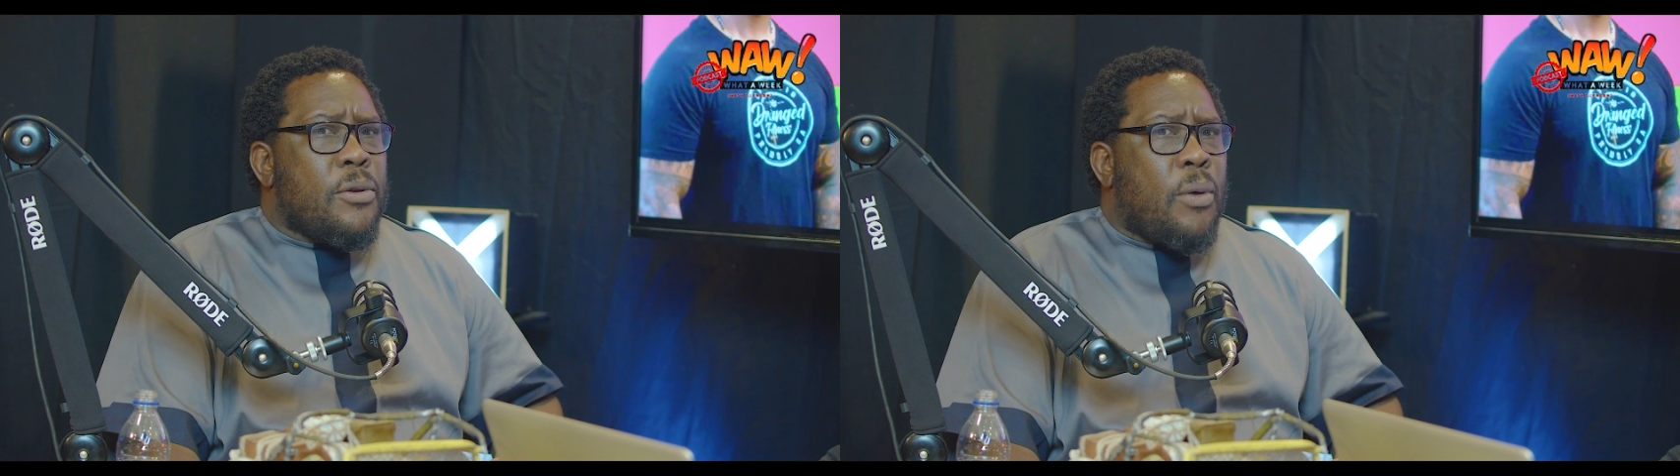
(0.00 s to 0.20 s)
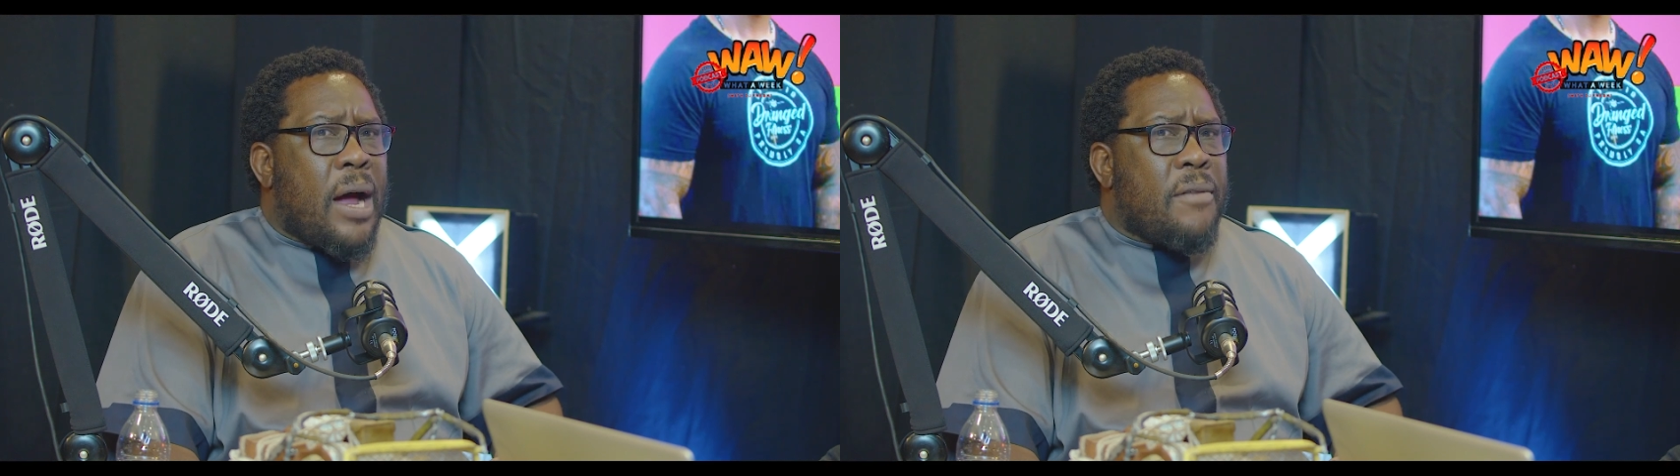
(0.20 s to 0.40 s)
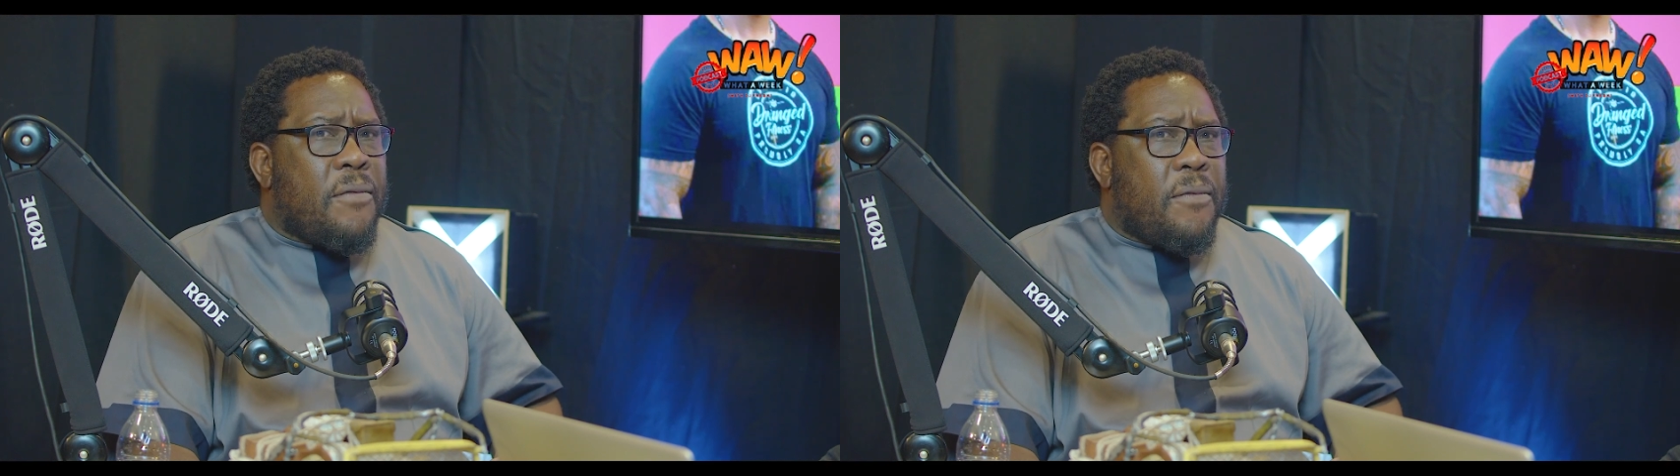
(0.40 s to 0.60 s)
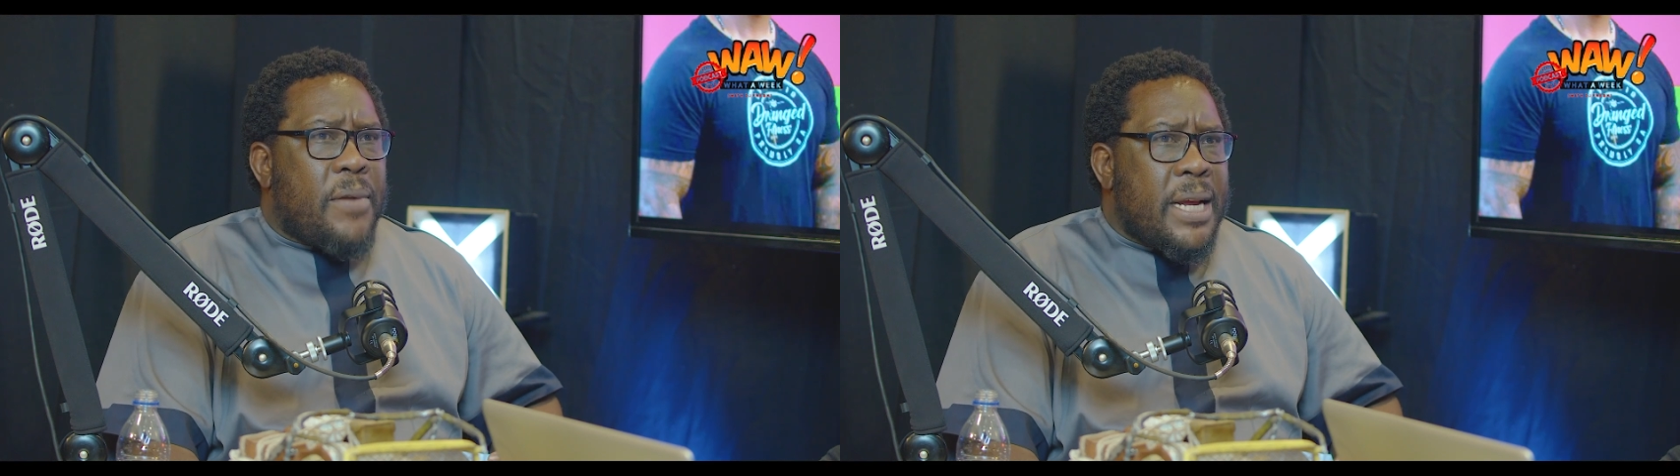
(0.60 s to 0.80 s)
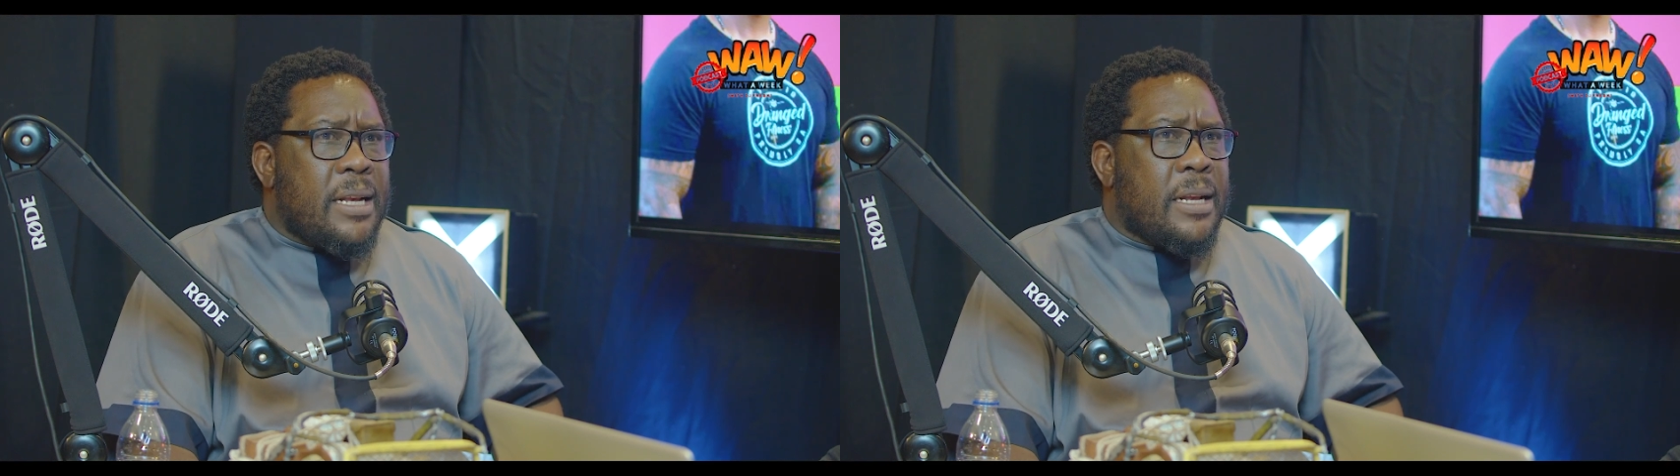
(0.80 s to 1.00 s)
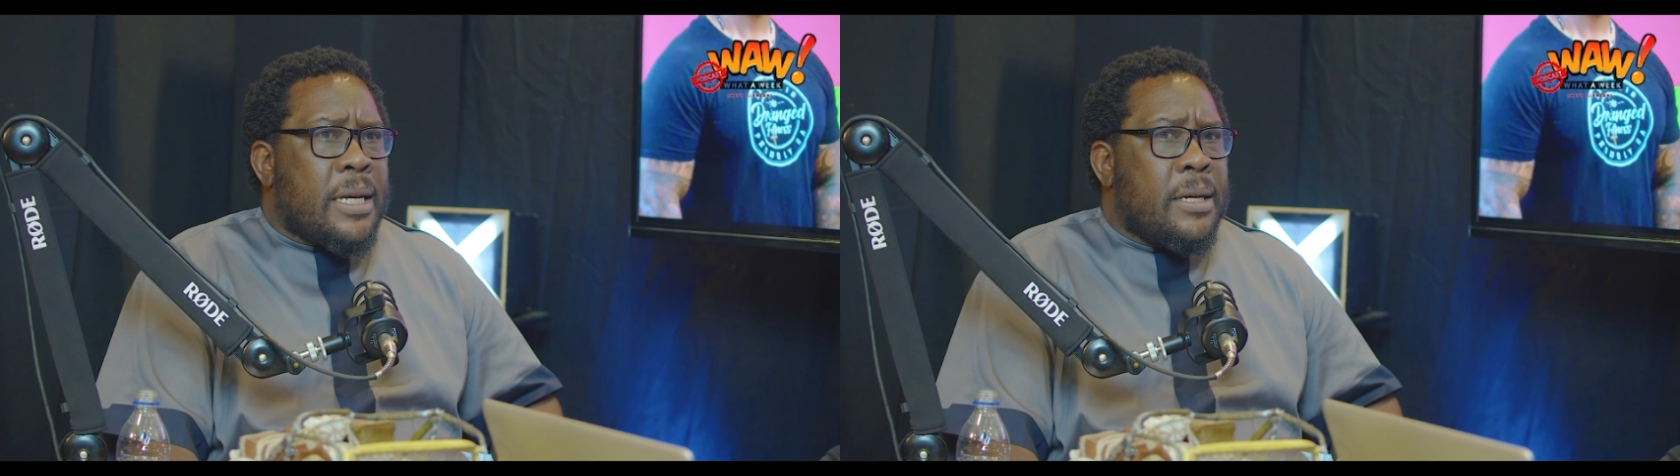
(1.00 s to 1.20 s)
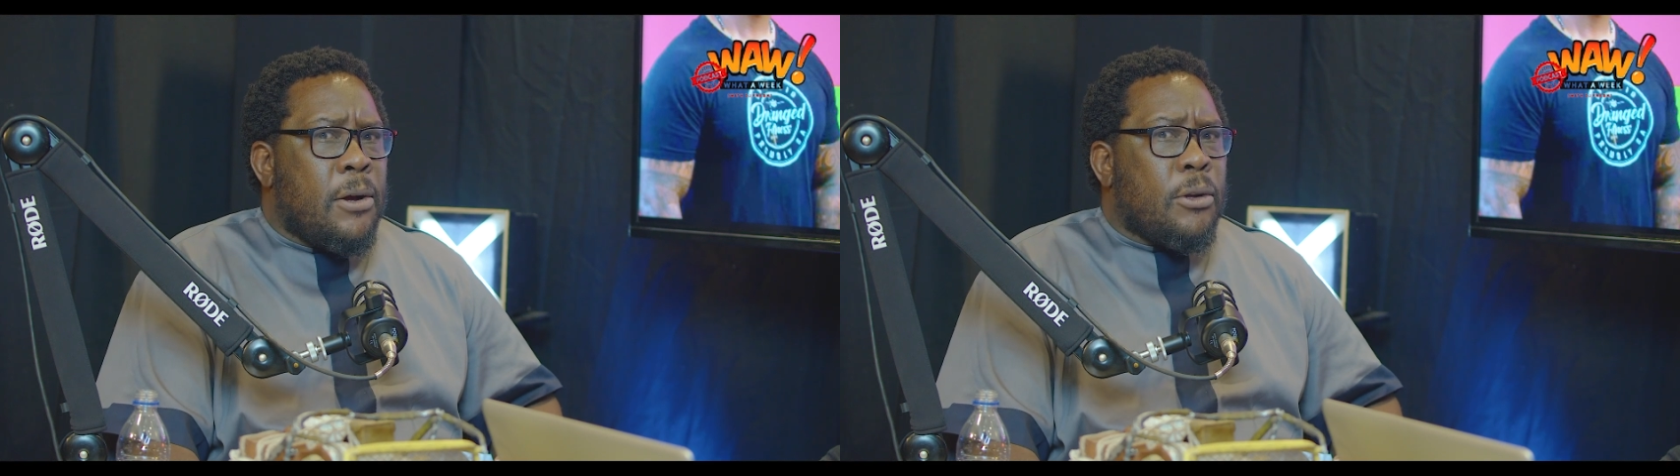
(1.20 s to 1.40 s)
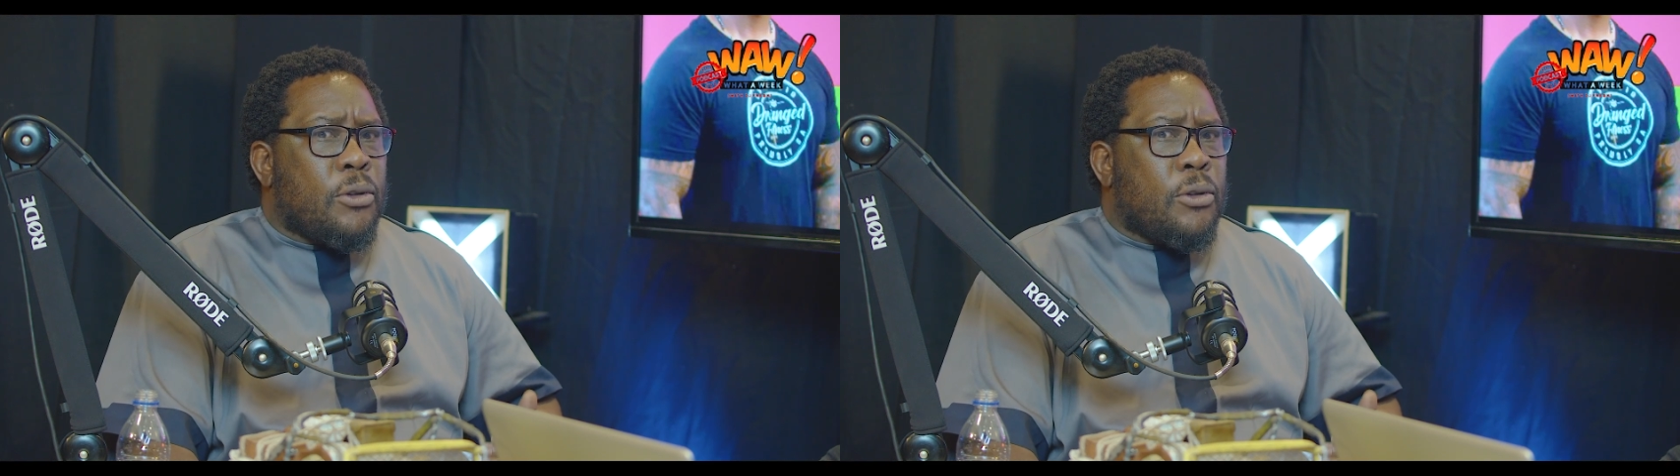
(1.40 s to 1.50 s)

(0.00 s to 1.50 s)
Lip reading: you are failing